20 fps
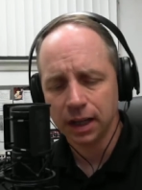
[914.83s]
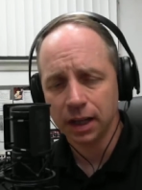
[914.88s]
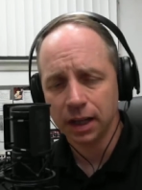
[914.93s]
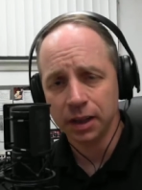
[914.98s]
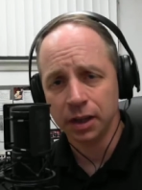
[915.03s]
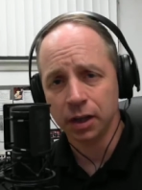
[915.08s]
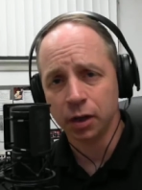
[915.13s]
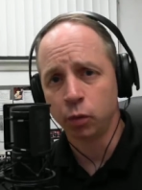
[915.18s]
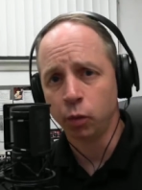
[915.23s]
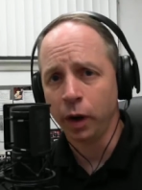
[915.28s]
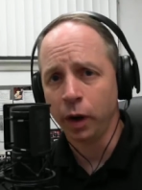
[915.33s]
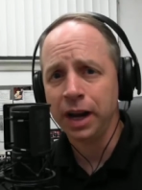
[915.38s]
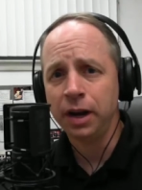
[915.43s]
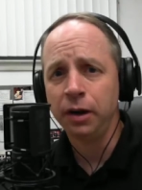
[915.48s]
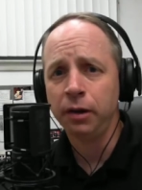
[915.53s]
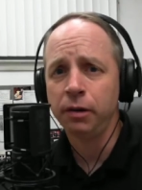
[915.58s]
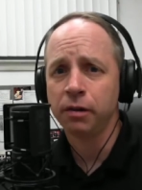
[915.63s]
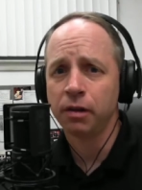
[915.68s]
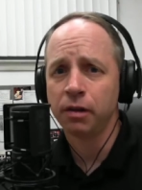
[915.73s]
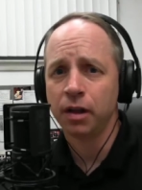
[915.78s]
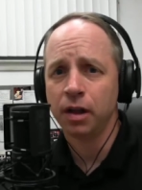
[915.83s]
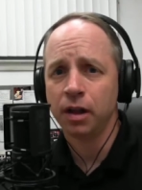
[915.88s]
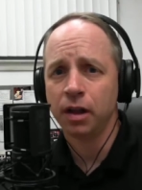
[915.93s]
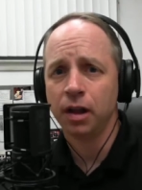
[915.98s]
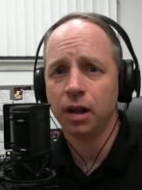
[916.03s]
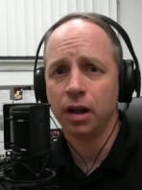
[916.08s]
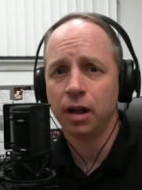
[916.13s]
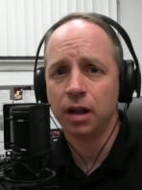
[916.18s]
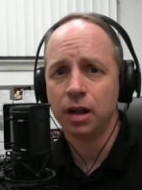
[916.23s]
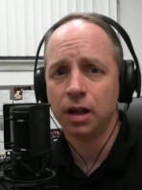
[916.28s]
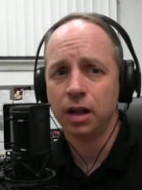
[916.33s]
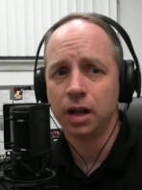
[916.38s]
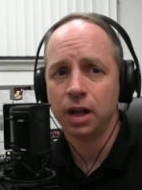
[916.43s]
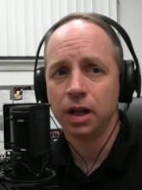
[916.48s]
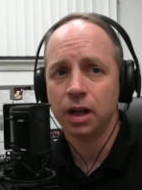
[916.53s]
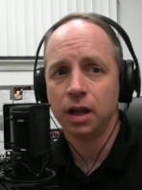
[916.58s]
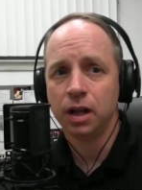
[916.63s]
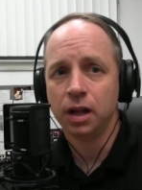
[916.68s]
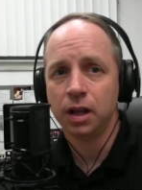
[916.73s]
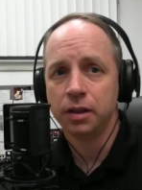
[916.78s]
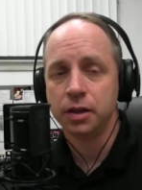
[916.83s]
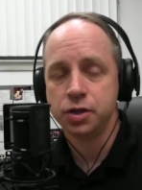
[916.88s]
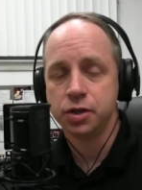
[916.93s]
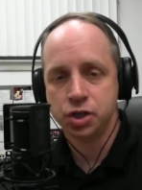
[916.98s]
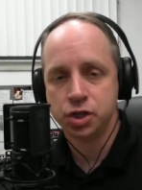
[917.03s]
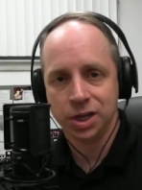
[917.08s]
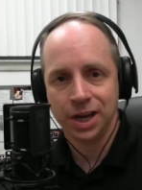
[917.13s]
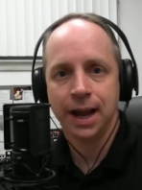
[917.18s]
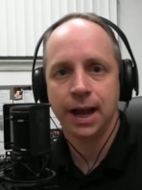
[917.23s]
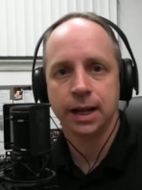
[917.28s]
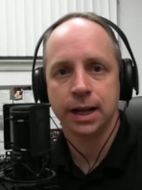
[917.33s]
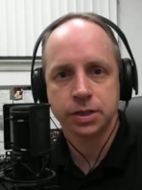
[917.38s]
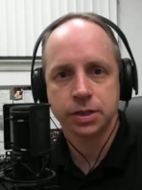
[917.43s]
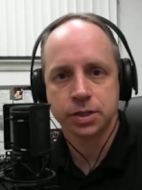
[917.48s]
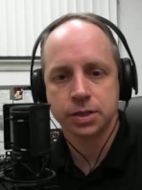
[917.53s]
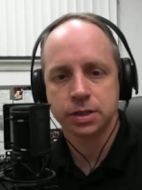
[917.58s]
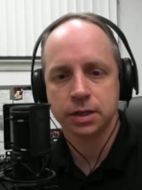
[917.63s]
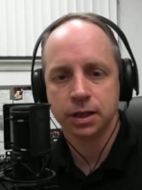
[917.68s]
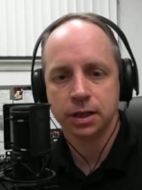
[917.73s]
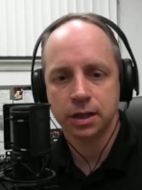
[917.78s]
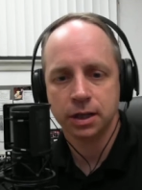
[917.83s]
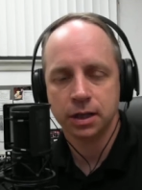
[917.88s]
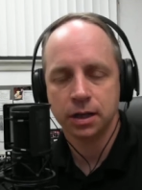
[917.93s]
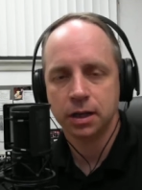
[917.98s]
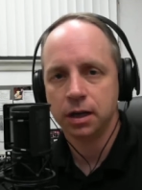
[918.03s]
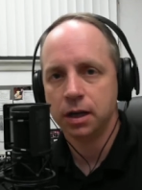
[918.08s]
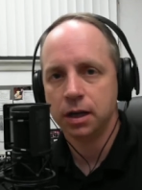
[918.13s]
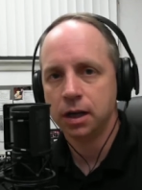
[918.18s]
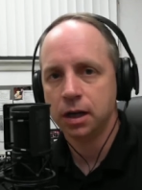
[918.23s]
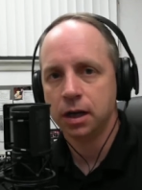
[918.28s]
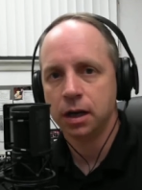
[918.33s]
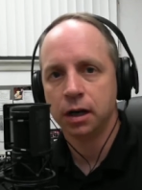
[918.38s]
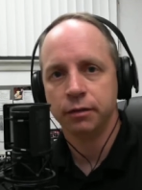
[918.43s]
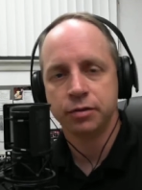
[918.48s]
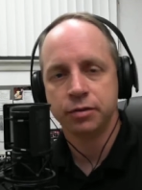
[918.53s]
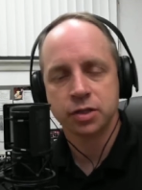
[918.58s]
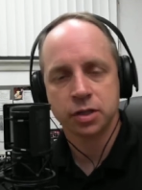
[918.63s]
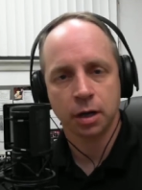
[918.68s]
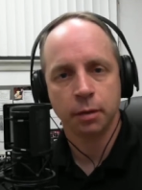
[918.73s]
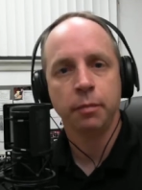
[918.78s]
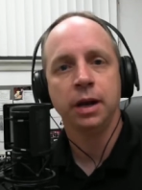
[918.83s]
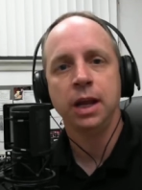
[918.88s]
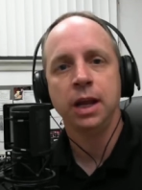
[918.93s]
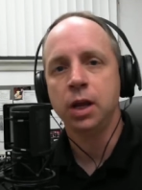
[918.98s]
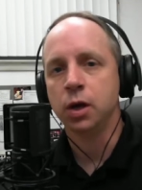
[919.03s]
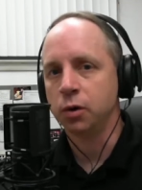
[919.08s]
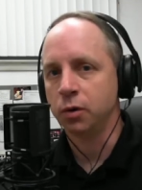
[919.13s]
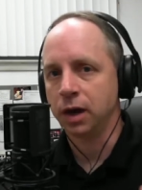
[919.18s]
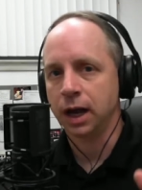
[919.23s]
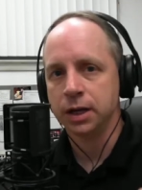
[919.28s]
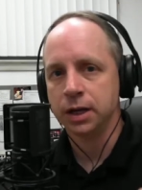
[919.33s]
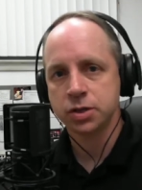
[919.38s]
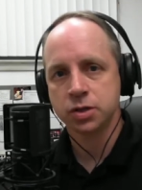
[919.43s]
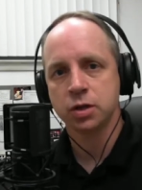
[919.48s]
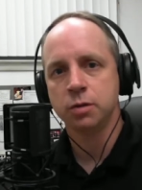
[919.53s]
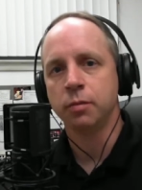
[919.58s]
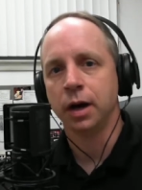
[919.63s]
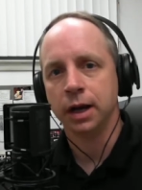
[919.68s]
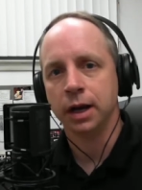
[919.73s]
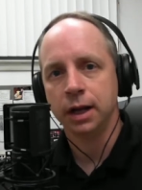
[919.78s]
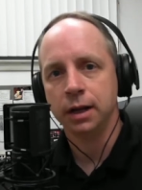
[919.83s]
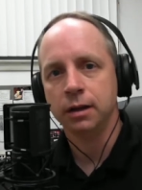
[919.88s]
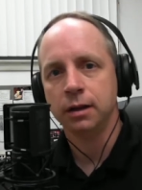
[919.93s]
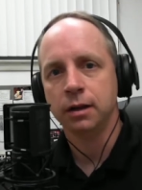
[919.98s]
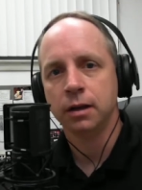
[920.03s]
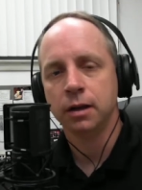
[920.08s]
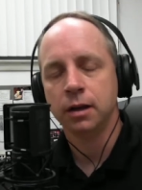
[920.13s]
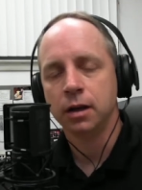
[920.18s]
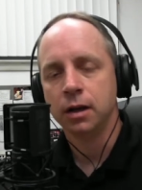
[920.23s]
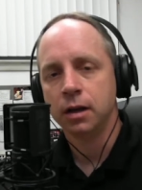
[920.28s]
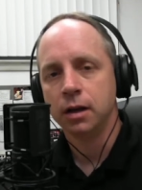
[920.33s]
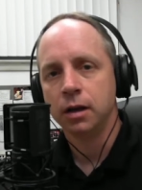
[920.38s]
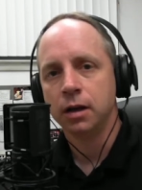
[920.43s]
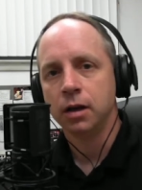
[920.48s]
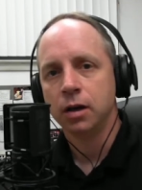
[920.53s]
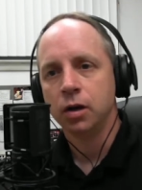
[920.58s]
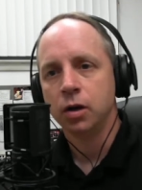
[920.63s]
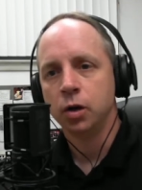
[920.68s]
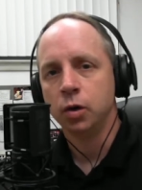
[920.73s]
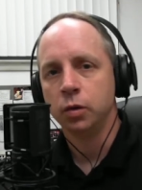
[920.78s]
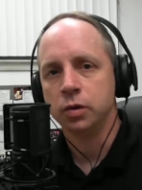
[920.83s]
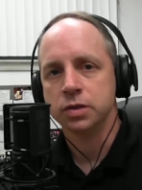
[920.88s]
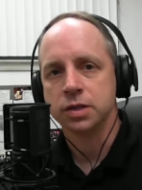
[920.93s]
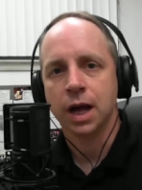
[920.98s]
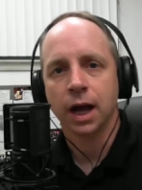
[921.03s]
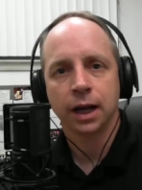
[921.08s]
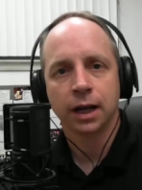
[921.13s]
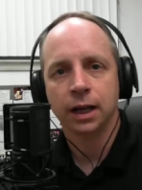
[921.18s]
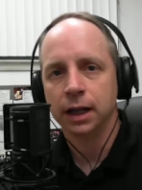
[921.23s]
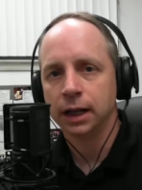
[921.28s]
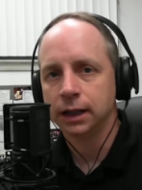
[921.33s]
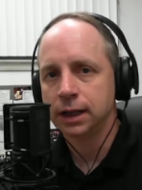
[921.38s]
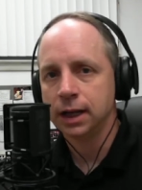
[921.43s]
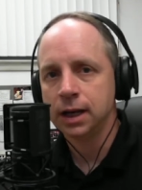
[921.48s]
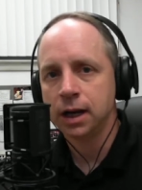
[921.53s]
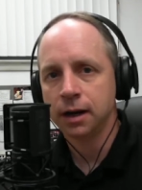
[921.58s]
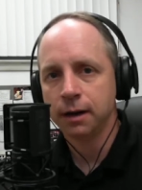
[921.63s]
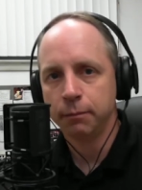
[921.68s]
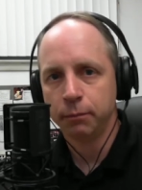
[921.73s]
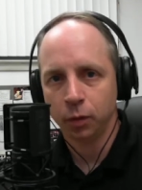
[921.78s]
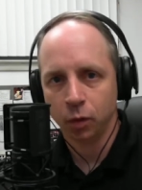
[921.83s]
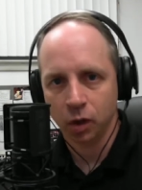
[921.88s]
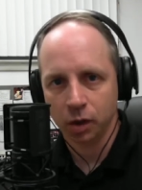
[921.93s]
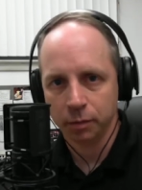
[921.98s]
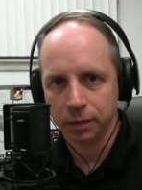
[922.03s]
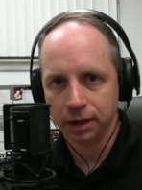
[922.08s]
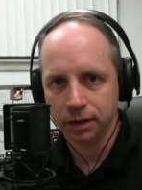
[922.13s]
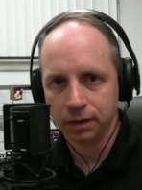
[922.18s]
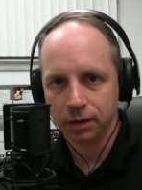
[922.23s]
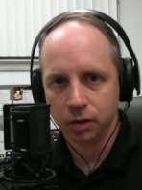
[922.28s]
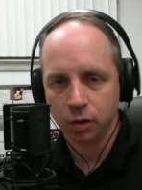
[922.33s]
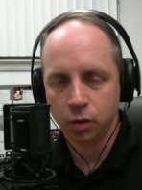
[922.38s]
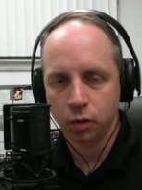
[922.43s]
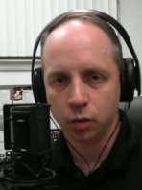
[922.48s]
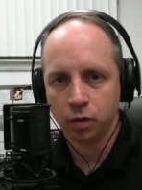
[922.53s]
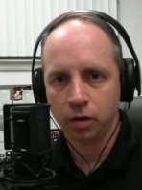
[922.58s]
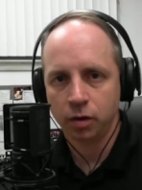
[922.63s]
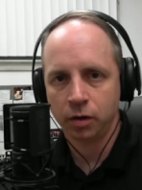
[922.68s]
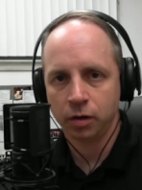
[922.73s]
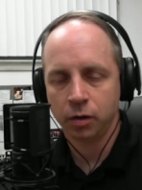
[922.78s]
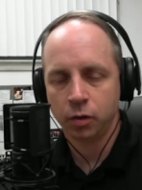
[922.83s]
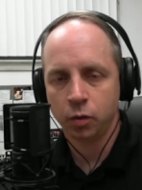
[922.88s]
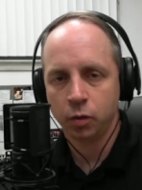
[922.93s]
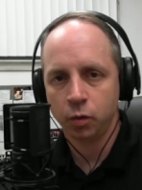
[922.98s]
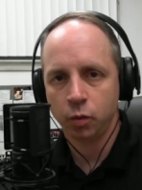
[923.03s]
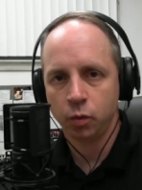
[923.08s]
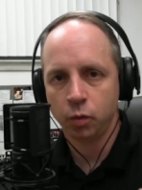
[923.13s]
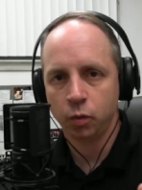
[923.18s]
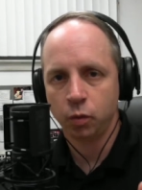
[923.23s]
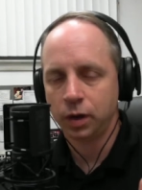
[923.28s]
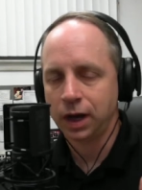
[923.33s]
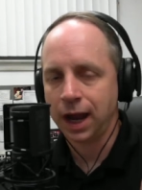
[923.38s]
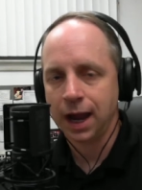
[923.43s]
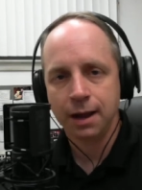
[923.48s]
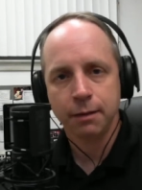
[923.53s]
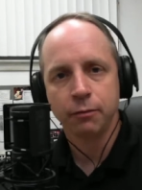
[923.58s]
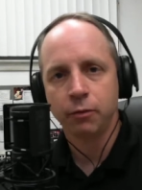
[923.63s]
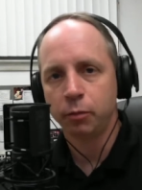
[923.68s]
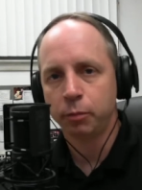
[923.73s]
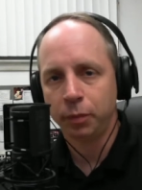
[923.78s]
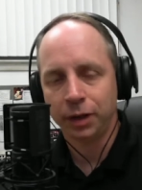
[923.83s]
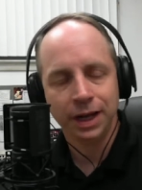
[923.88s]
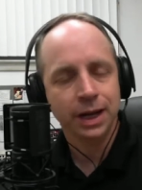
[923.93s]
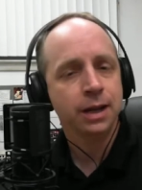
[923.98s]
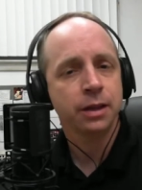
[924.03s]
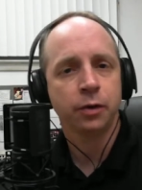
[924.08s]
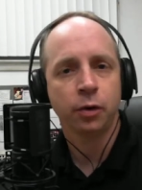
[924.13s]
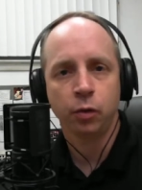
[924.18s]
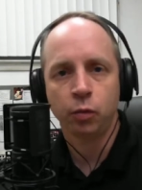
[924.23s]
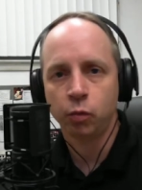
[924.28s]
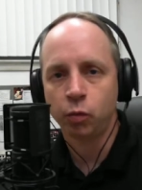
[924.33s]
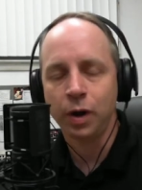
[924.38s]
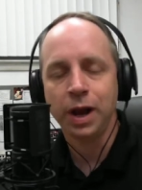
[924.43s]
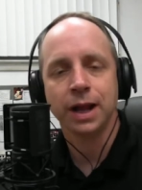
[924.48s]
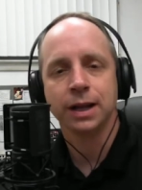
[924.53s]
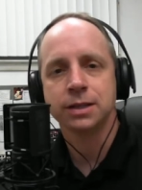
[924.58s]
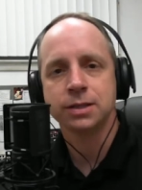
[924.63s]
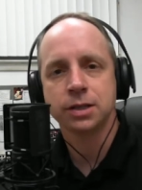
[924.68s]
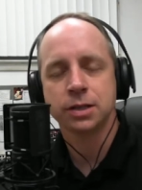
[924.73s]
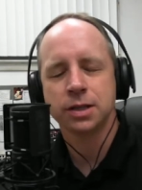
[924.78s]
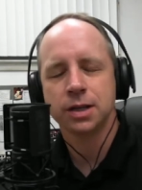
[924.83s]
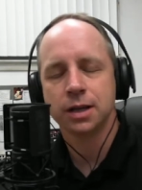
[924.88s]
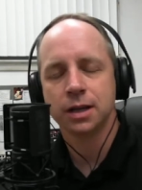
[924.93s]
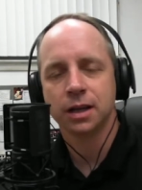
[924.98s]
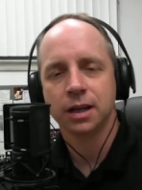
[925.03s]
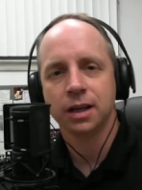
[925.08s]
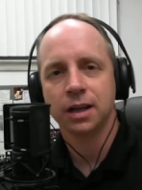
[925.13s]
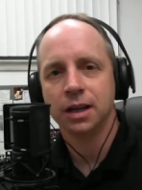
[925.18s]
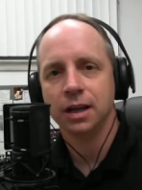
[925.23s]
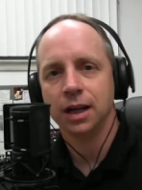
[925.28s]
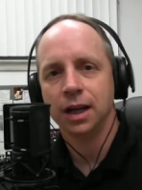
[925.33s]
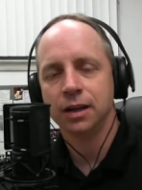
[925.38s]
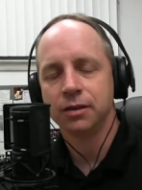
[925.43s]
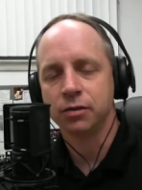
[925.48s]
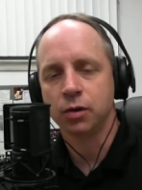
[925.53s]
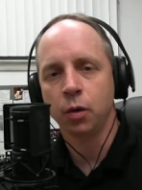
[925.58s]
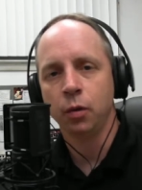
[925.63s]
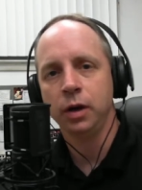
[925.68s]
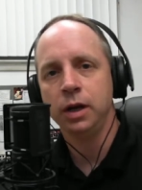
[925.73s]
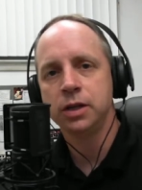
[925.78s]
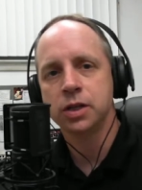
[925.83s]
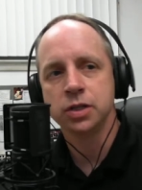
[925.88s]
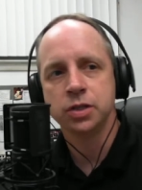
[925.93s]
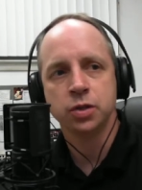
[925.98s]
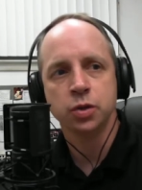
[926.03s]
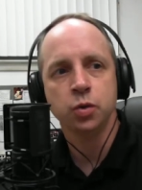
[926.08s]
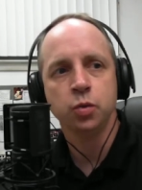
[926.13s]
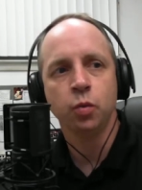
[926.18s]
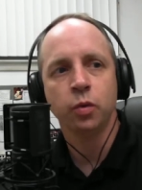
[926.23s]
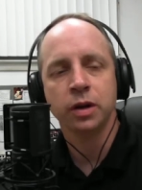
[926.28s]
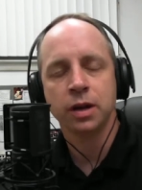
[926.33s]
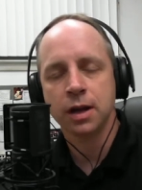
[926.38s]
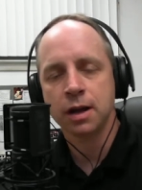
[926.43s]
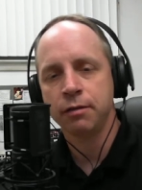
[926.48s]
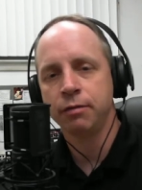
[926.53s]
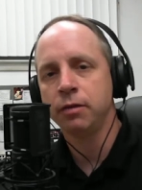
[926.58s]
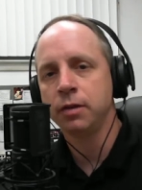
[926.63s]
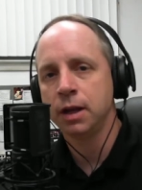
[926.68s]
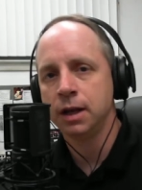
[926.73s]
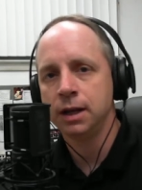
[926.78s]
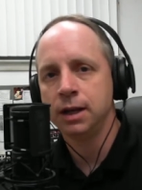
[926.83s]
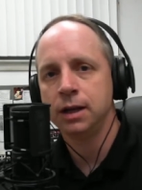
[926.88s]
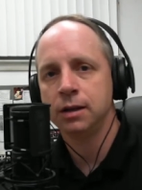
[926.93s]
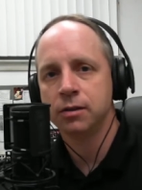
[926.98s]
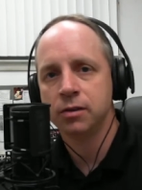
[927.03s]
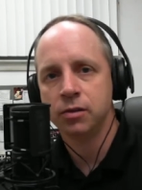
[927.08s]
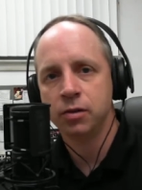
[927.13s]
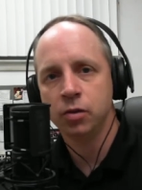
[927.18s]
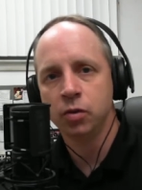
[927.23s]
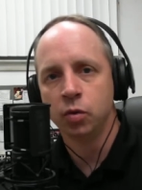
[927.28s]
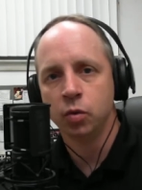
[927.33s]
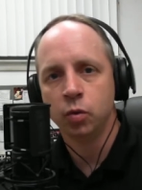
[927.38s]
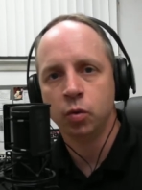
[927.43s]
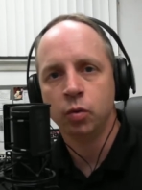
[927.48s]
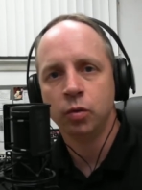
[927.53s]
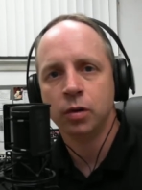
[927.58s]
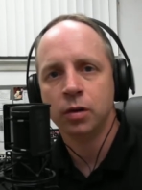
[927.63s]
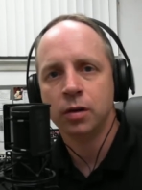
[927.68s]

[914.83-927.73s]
the greater the chance of somebody who has no money, who is not collecting unemployment, who are who can't pay their rent, is going to do whatever they need to do